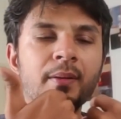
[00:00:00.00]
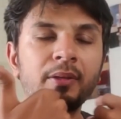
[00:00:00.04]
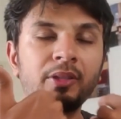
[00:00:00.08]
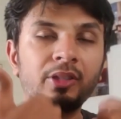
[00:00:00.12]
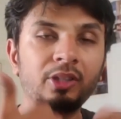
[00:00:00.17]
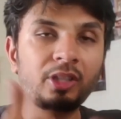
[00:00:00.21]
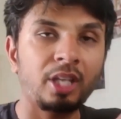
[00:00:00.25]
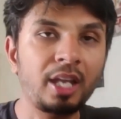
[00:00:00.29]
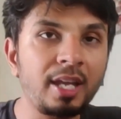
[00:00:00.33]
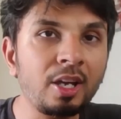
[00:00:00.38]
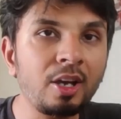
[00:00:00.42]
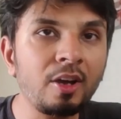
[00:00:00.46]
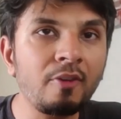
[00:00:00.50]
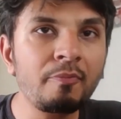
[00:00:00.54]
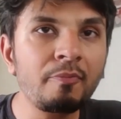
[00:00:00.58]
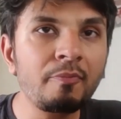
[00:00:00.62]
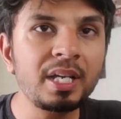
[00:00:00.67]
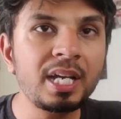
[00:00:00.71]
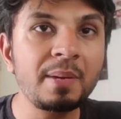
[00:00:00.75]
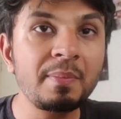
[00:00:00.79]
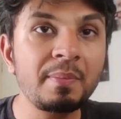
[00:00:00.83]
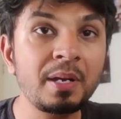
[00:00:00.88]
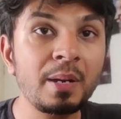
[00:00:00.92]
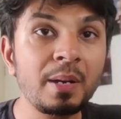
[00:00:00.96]
Think of
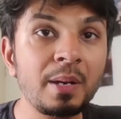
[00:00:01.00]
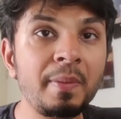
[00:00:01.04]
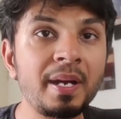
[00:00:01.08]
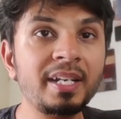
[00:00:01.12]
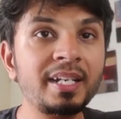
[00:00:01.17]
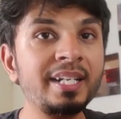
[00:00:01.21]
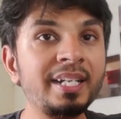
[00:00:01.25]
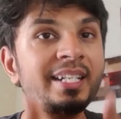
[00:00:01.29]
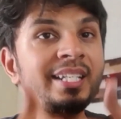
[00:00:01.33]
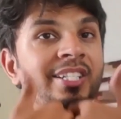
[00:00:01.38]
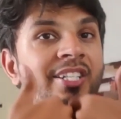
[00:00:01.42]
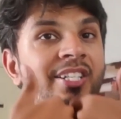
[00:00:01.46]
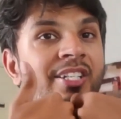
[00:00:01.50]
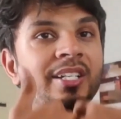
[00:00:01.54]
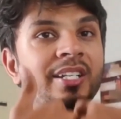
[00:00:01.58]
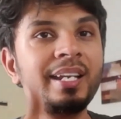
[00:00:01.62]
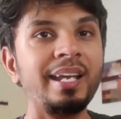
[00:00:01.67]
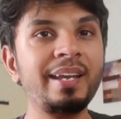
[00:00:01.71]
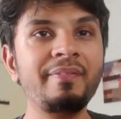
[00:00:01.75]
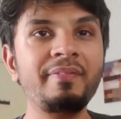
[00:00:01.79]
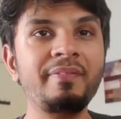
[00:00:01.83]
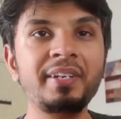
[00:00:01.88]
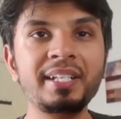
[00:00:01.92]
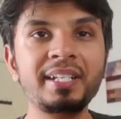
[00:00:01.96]
becoming a better engineer
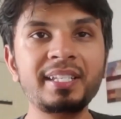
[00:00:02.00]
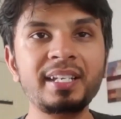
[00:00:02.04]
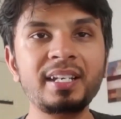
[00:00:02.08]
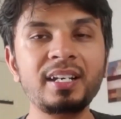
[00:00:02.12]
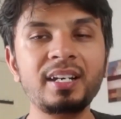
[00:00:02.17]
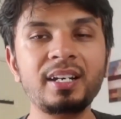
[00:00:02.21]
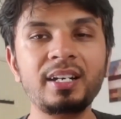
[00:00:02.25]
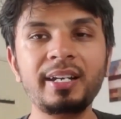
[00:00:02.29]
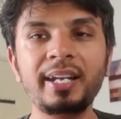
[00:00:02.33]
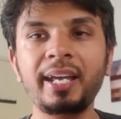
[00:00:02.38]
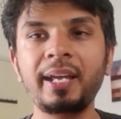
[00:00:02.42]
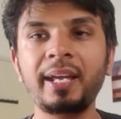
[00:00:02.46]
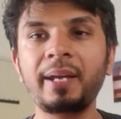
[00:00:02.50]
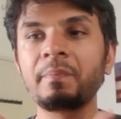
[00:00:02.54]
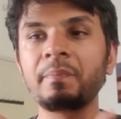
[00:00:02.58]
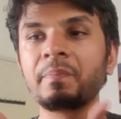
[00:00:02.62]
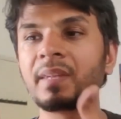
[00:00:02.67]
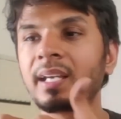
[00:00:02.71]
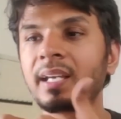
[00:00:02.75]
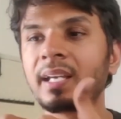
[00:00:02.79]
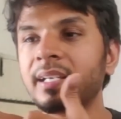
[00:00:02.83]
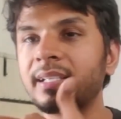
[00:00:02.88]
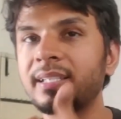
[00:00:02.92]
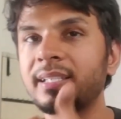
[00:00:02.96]
every single day.
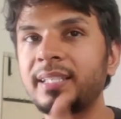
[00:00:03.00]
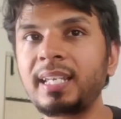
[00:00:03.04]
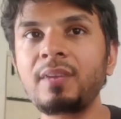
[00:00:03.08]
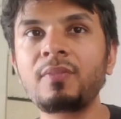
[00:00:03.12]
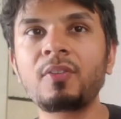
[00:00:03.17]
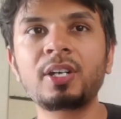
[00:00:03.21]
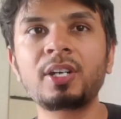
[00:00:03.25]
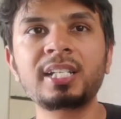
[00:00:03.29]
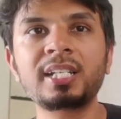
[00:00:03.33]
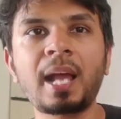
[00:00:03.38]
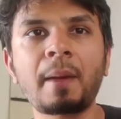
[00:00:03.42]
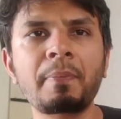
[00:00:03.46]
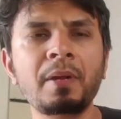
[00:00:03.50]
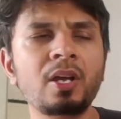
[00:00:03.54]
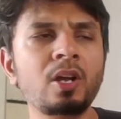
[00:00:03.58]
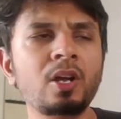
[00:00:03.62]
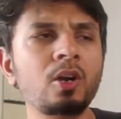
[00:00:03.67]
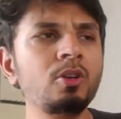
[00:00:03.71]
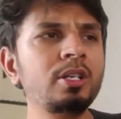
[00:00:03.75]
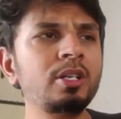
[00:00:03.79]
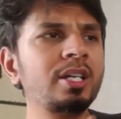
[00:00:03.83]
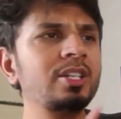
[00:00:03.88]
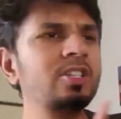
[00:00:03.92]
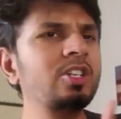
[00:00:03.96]
See what's happening around.
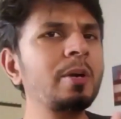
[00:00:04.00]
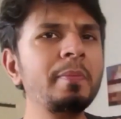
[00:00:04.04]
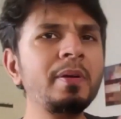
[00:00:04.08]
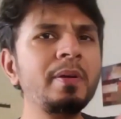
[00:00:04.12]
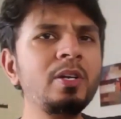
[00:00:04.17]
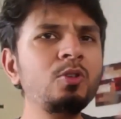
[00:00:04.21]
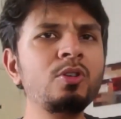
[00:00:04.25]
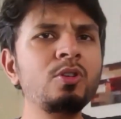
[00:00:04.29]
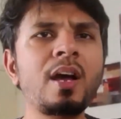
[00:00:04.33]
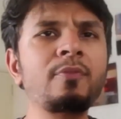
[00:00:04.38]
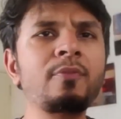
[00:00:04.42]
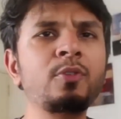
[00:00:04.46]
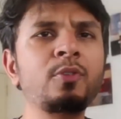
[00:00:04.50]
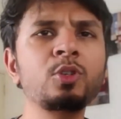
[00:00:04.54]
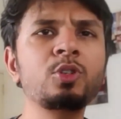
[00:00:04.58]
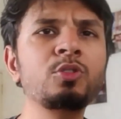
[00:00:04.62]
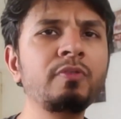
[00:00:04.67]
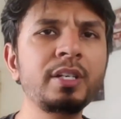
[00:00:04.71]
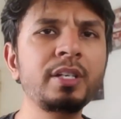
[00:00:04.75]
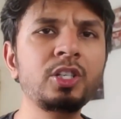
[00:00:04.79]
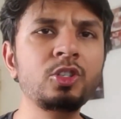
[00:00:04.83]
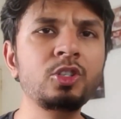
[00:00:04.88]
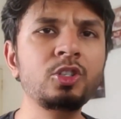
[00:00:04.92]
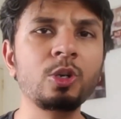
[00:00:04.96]
Does not mean you would have to
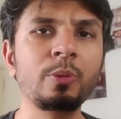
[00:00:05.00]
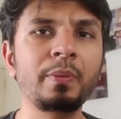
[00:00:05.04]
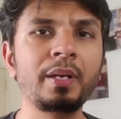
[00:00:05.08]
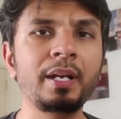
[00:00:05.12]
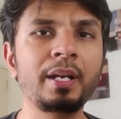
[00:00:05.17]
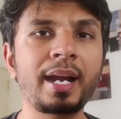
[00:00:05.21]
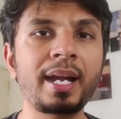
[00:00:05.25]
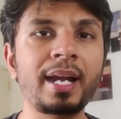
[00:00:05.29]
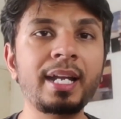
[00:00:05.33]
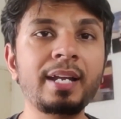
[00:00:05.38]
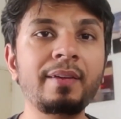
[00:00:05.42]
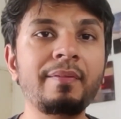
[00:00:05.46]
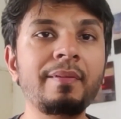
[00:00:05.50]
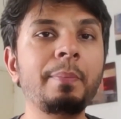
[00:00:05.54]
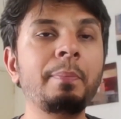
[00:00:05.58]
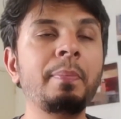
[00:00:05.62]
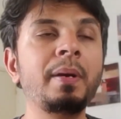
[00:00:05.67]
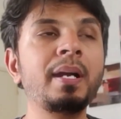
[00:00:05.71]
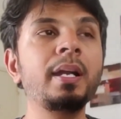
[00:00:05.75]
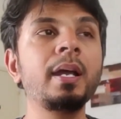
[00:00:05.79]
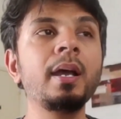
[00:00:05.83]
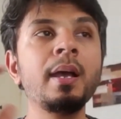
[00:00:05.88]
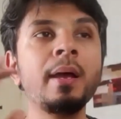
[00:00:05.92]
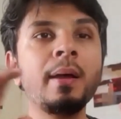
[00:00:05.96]
switch domain right away,
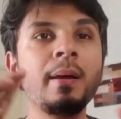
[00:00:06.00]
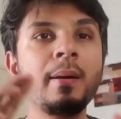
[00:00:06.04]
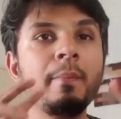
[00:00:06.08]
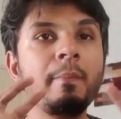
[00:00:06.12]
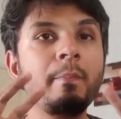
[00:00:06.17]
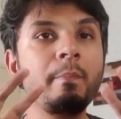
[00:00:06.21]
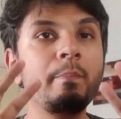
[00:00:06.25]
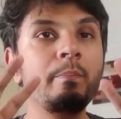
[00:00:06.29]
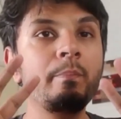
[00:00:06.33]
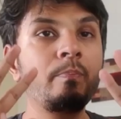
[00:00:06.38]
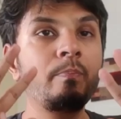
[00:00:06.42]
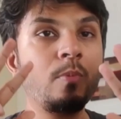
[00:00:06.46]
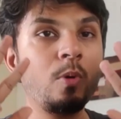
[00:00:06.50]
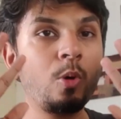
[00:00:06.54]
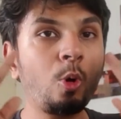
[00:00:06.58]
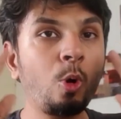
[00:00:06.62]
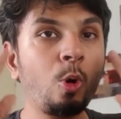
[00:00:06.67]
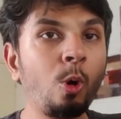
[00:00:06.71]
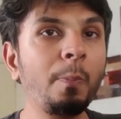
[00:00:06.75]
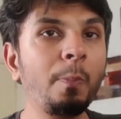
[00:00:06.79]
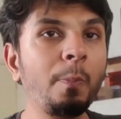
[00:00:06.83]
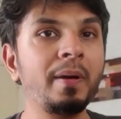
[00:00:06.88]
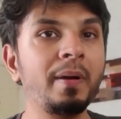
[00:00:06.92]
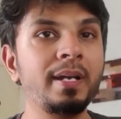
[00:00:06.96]
but
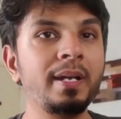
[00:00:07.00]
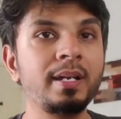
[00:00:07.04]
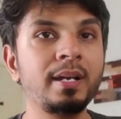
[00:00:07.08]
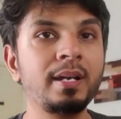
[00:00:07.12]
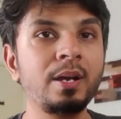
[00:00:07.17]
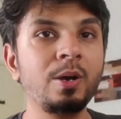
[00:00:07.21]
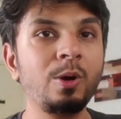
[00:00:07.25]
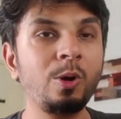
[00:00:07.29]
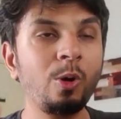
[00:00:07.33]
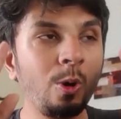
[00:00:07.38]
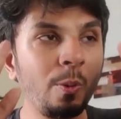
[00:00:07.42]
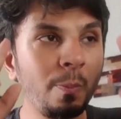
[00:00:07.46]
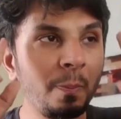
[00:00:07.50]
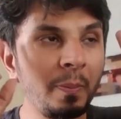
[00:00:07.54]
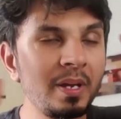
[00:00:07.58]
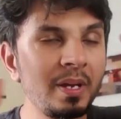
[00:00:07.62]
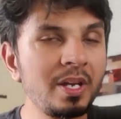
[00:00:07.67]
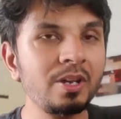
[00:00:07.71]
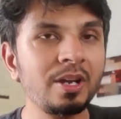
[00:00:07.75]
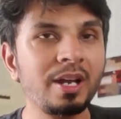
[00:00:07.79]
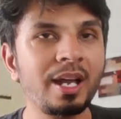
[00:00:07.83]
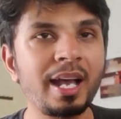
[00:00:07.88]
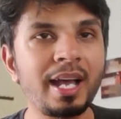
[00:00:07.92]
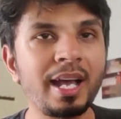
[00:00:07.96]
open
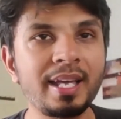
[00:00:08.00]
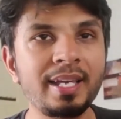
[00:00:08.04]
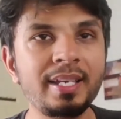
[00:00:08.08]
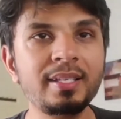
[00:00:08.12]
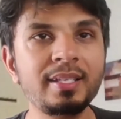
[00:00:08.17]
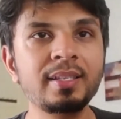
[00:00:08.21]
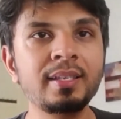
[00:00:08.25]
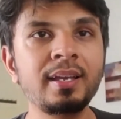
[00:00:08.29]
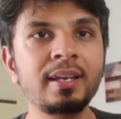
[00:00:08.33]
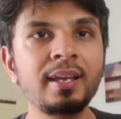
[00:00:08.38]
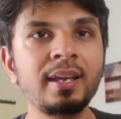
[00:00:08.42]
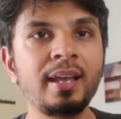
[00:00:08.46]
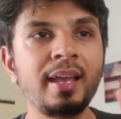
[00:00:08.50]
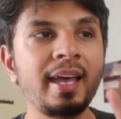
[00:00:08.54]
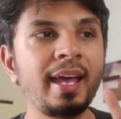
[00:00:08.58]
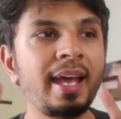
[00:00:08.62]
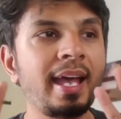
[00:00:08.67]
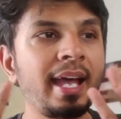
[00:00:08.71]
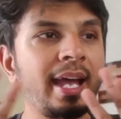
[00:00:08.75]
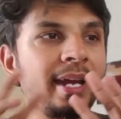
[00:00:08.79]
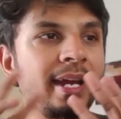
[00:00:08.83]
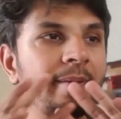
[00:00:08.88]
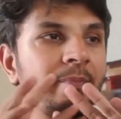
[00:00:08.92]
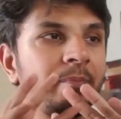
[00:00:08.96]
your eyes
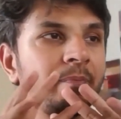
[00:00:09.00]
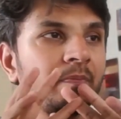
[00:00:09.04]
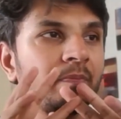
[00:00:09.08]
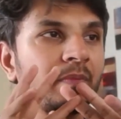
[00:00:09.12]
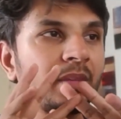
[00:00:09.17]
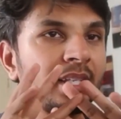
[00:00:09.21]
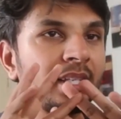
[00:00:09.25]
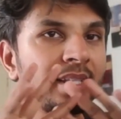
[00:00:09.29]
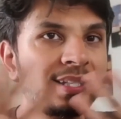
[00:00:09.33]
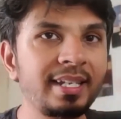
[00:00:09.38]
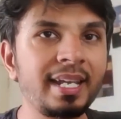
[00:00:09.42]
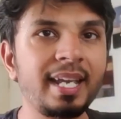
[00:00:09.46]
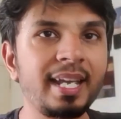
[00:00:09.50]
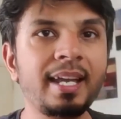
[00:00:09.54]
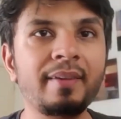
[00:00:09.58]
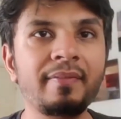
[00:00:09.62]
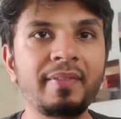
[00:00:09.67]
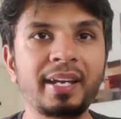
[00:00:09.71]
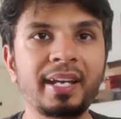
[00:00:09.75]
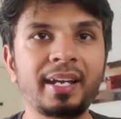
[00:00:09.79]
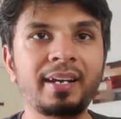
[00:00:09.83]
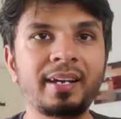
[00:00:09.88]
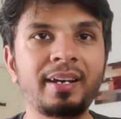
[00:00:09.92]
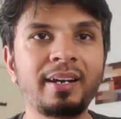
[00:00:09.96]
and stay
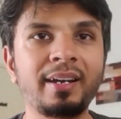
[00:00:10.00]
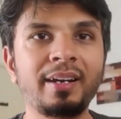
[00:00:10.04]
awake.